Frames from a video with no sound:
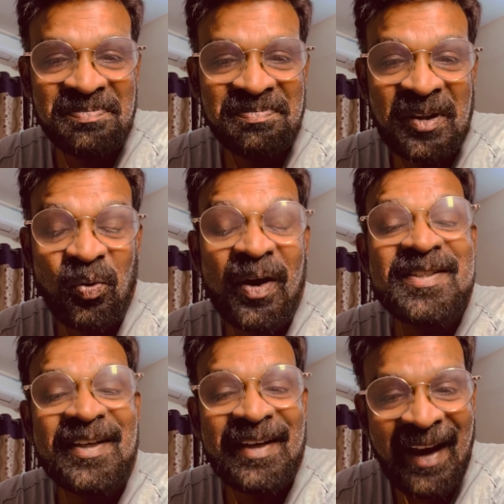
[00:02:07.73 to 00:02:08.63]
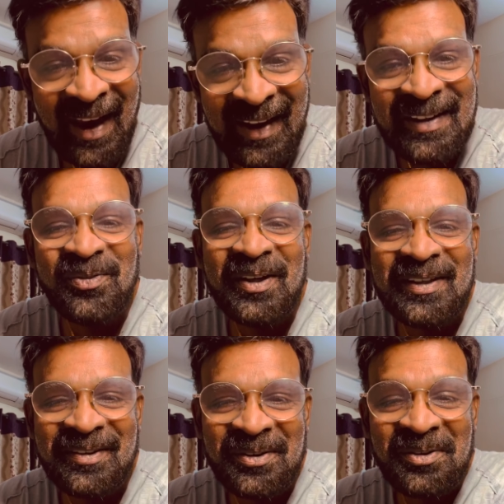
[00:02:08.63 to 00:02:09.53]
but once I had the
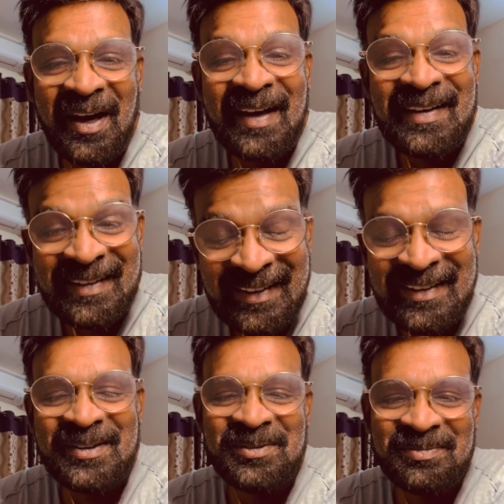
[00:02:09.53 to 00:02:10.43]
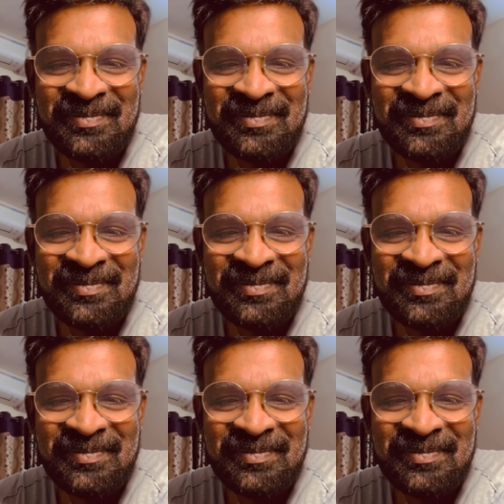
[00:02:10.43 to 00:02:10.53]
1 crore, I did know.